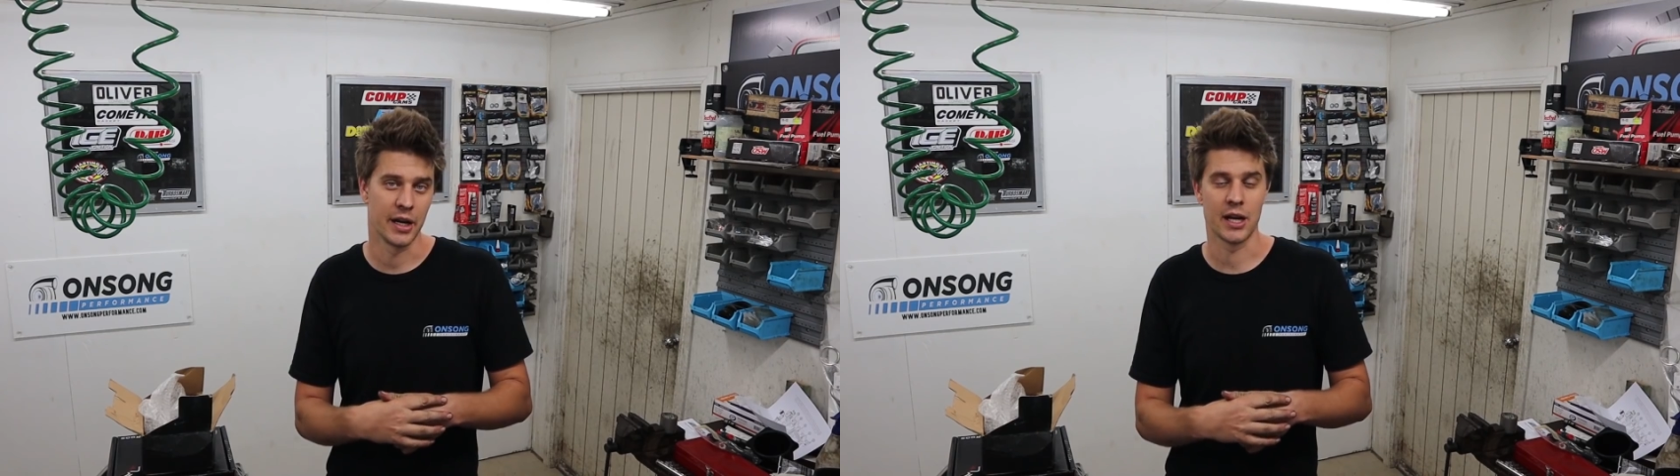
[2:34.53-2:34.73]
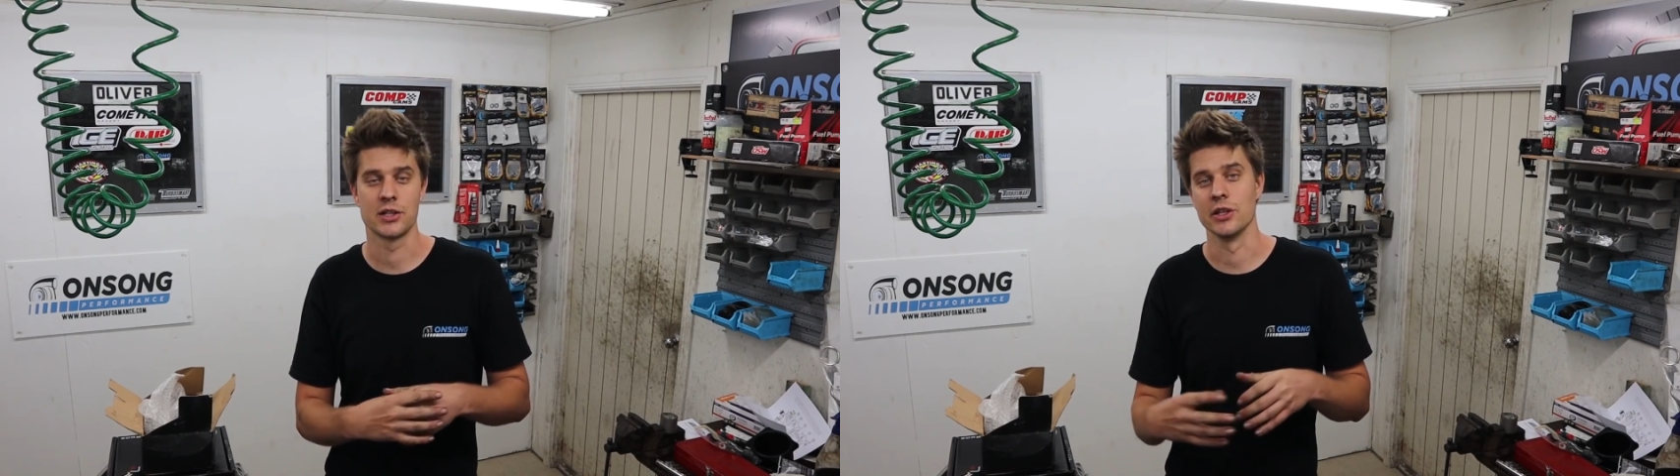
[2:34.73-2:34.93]

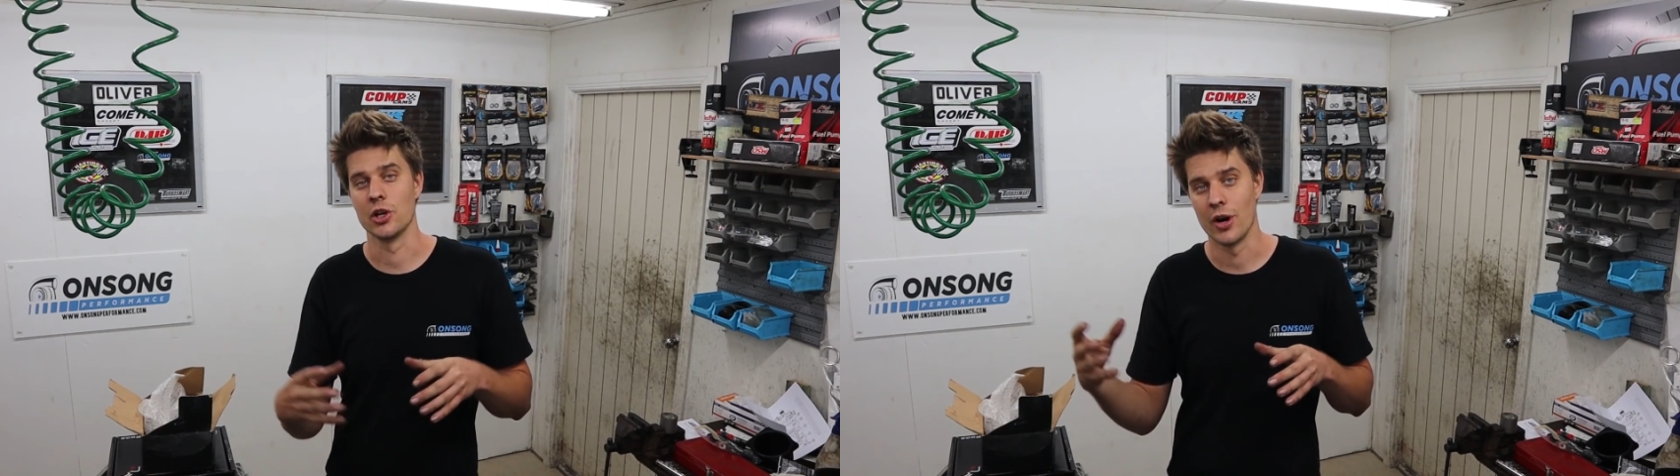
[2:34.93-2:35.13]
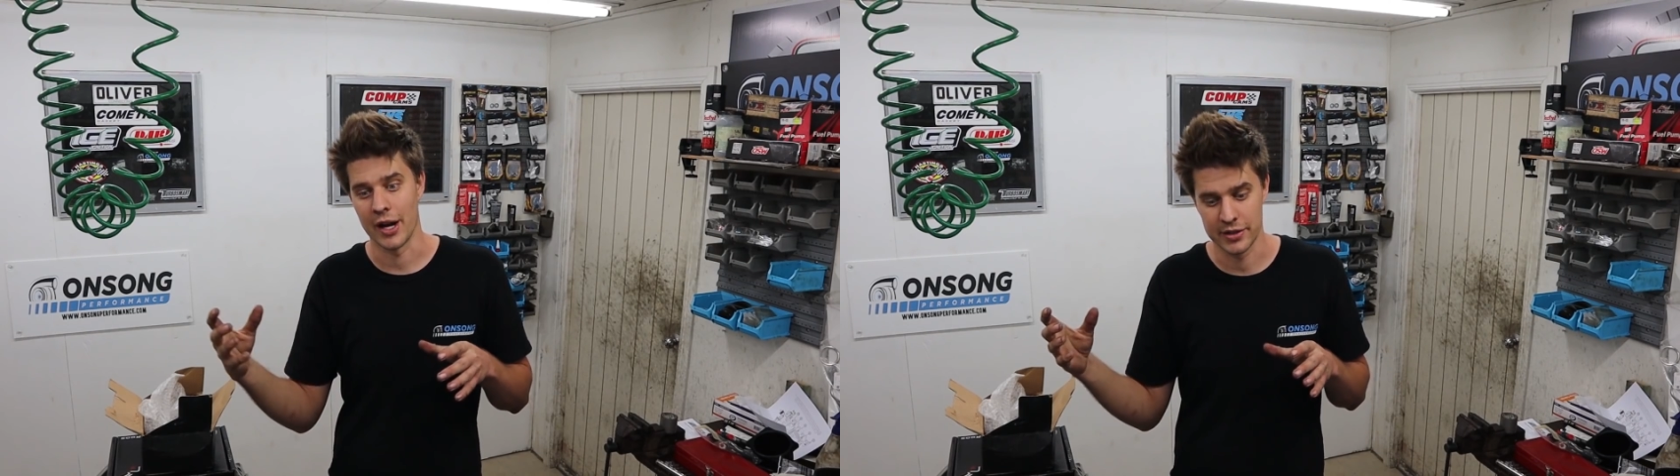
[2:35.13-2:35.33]
it
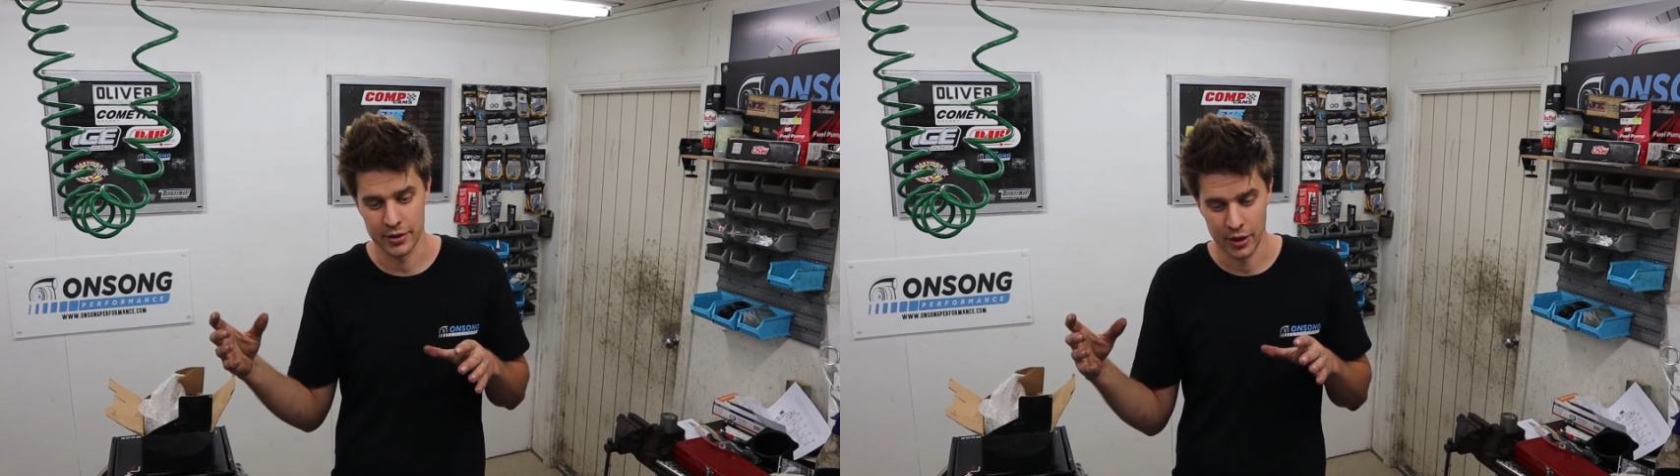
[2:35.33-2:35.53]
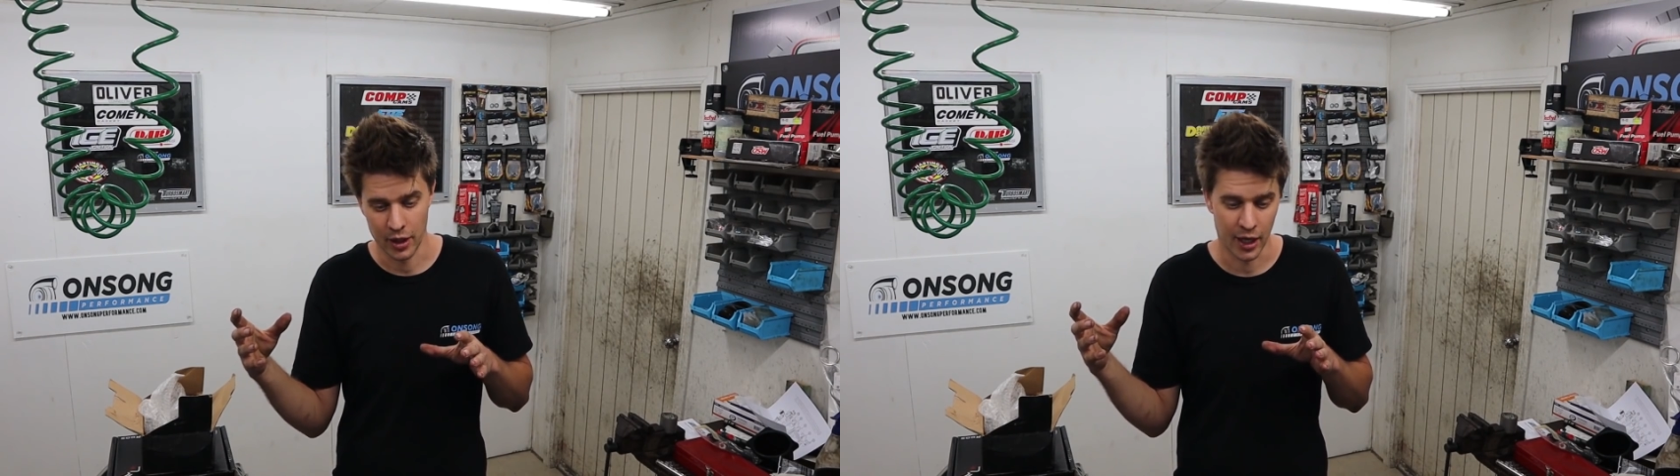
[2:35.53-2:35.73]
actually
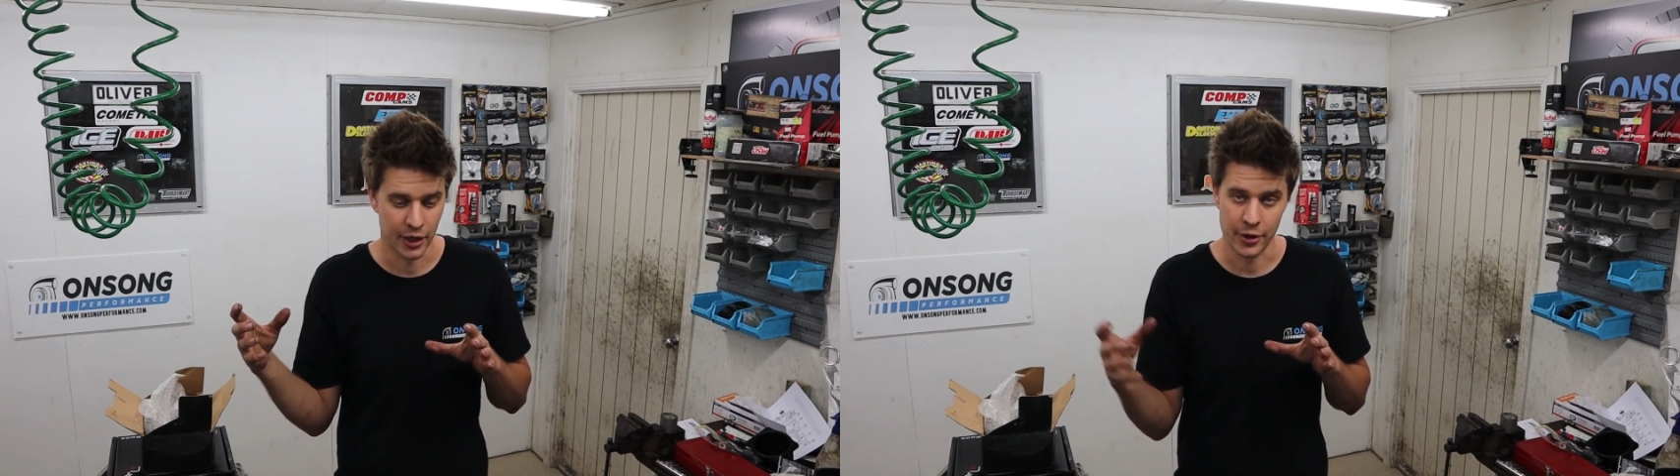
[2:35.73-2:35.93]
cracked uh,